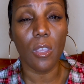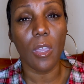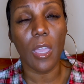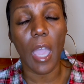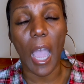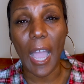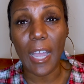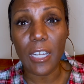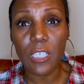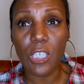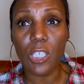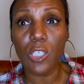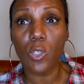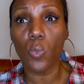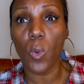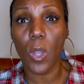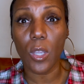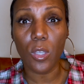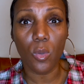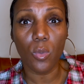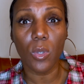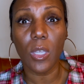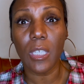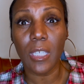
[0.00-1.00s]
I just want
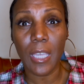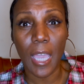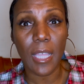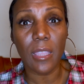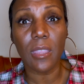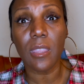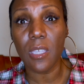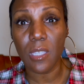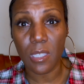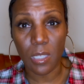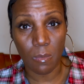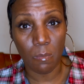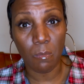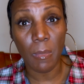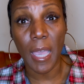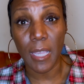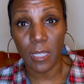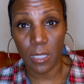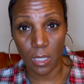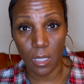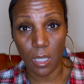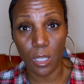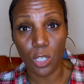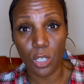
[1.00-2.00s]
you to get this
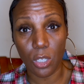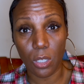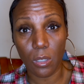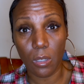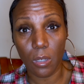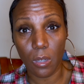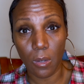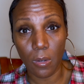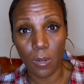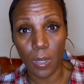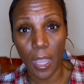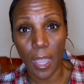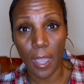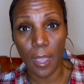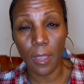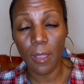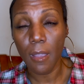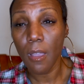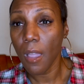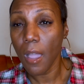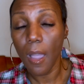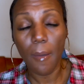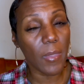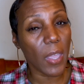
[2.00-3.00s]
message, okay?
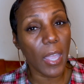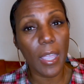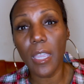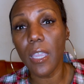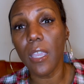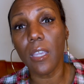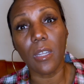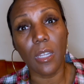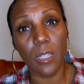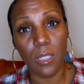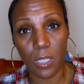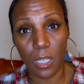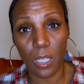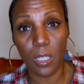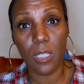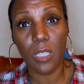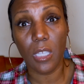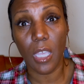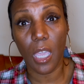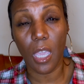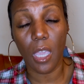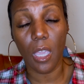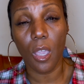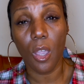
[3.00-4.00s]
I'm not here to
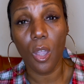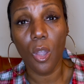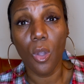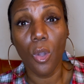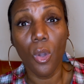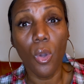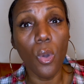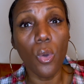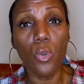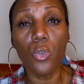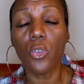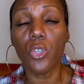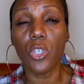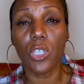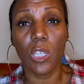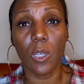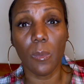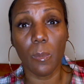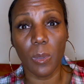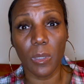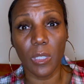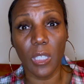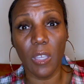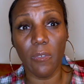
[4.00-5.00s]
dictate who you should
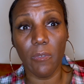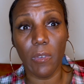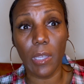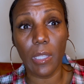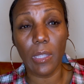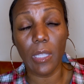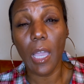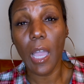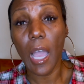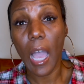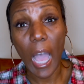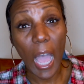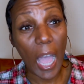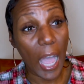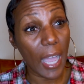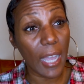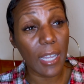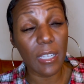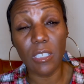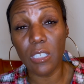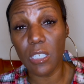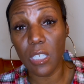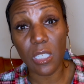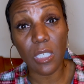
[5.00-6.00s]
believe in. I
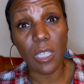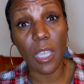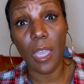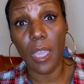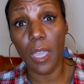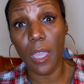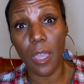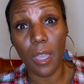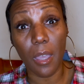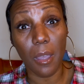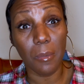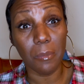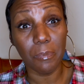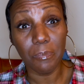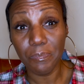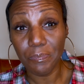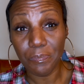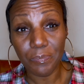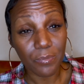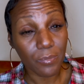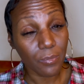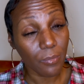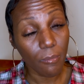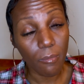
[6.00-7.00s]
just am
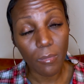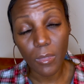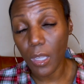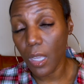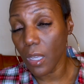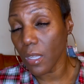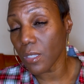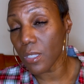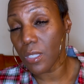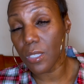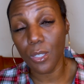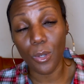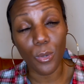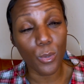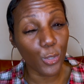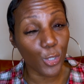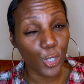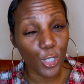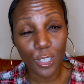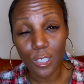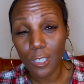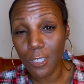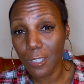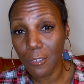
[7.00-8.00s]
a
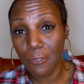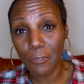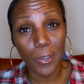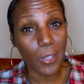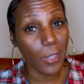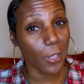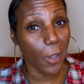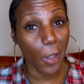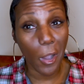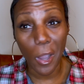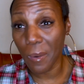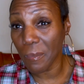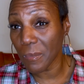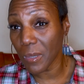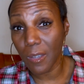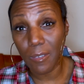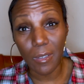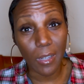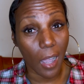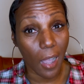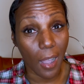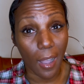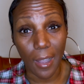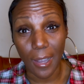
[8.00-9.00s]
soldier for the army of
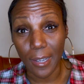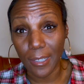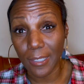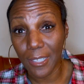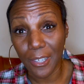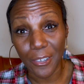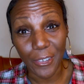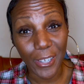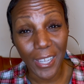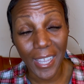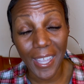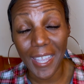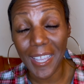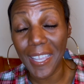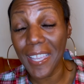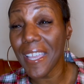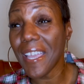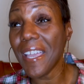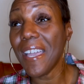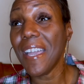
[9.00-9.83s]
God, okay?